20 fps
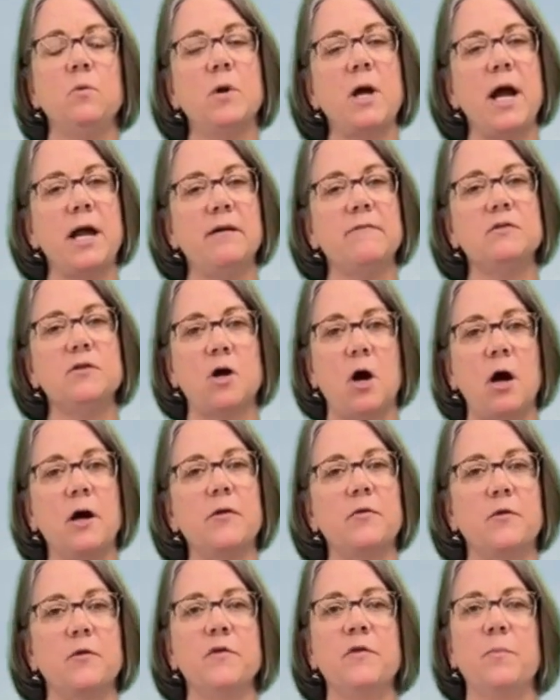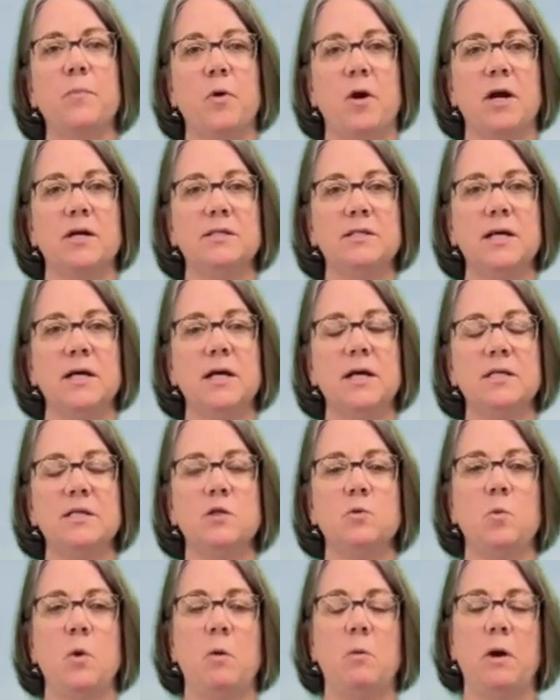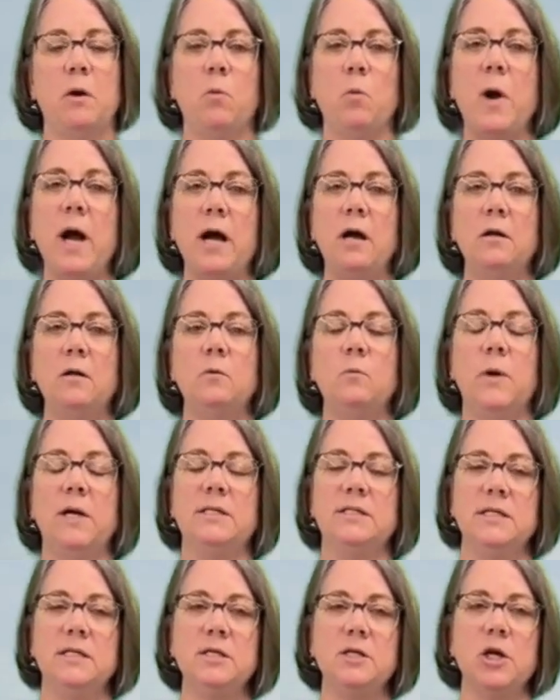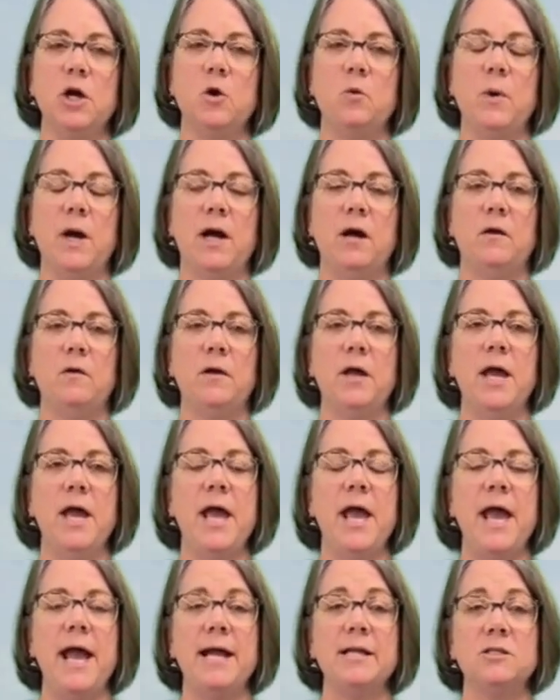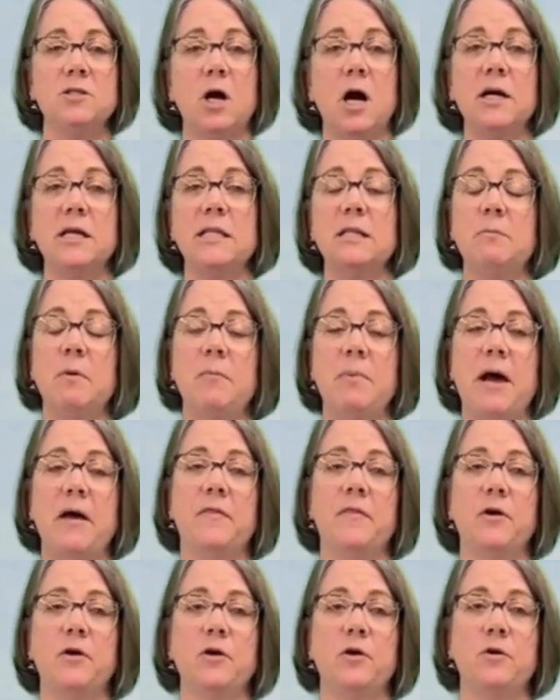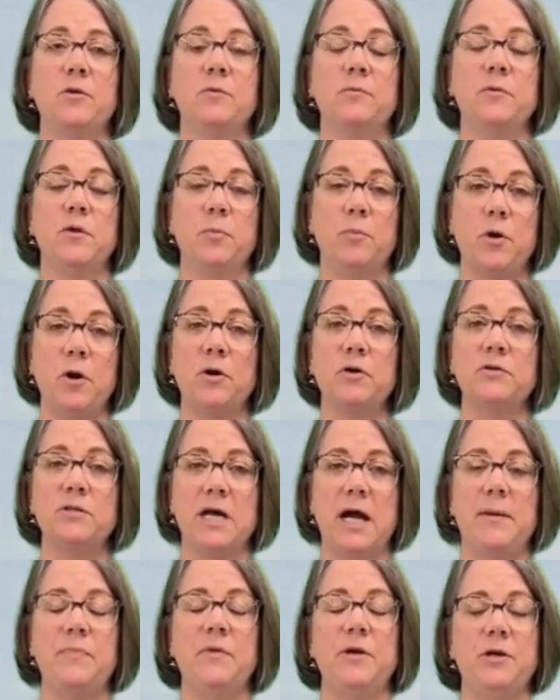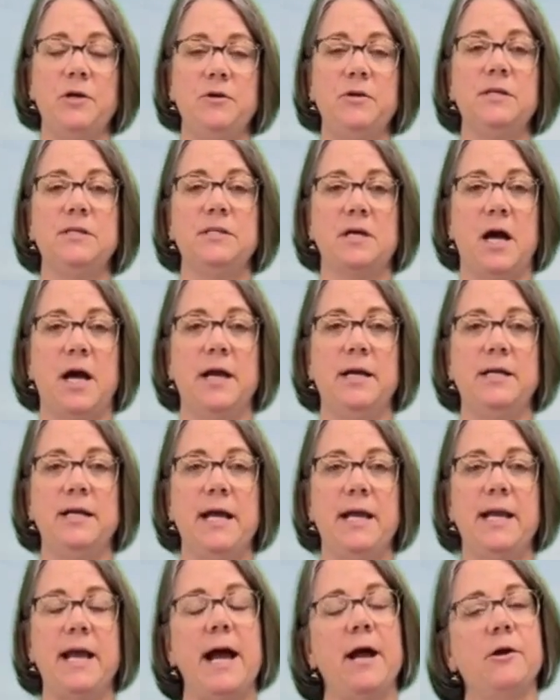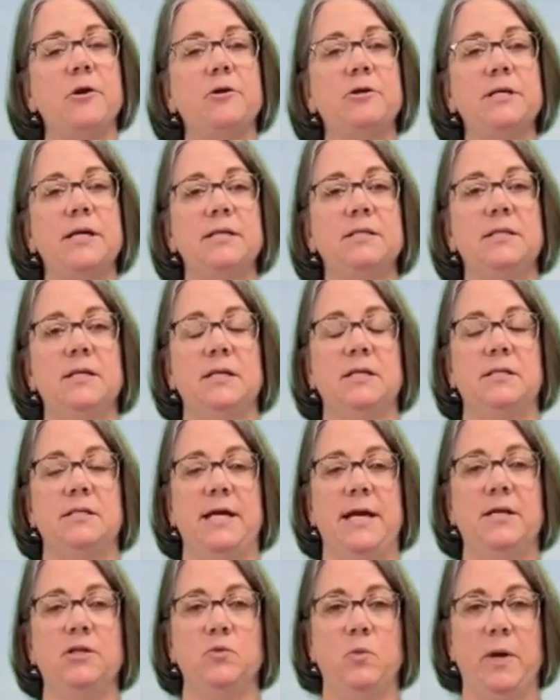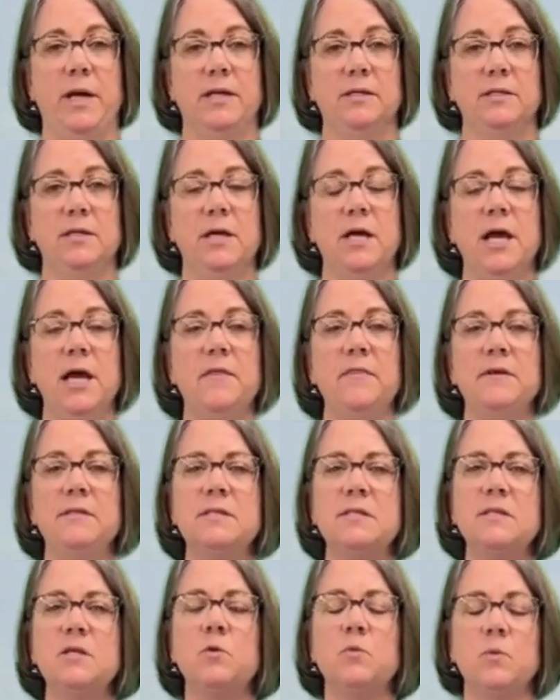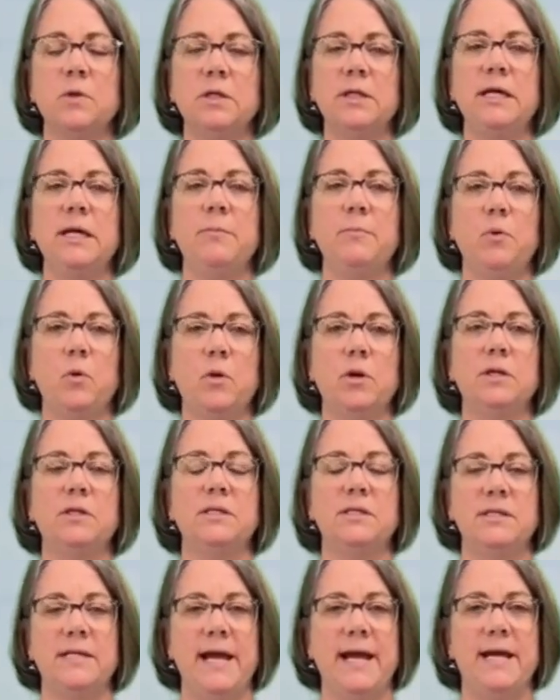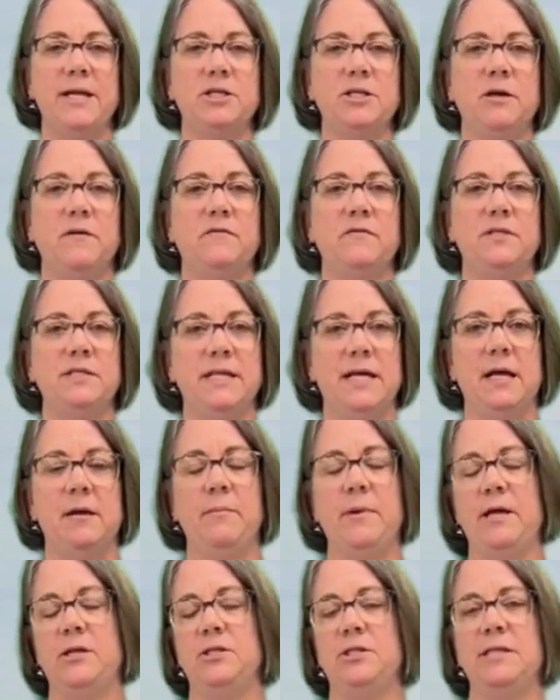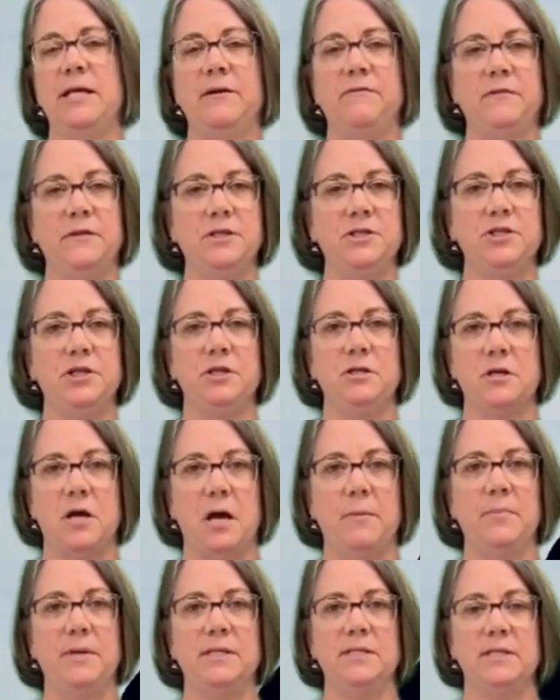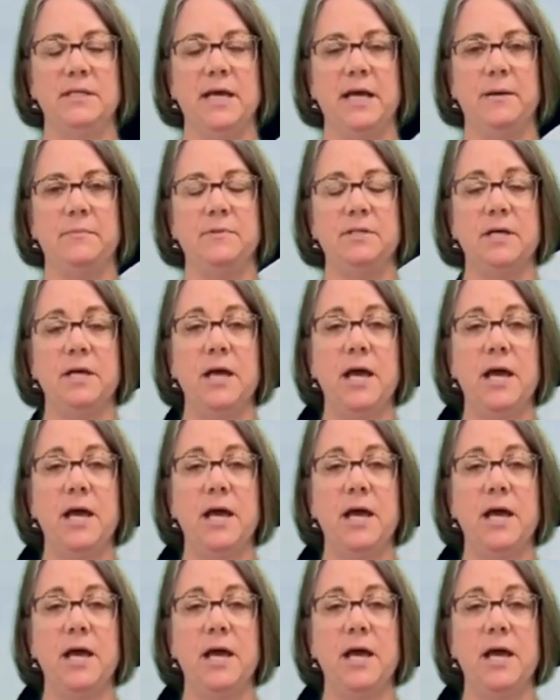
kind of talk through the process, what went well, what didn't go well, and talk to them about the, the prototype that you designed and how your testing stage went. This is a really important stage of STEM and definitely should not be skipped.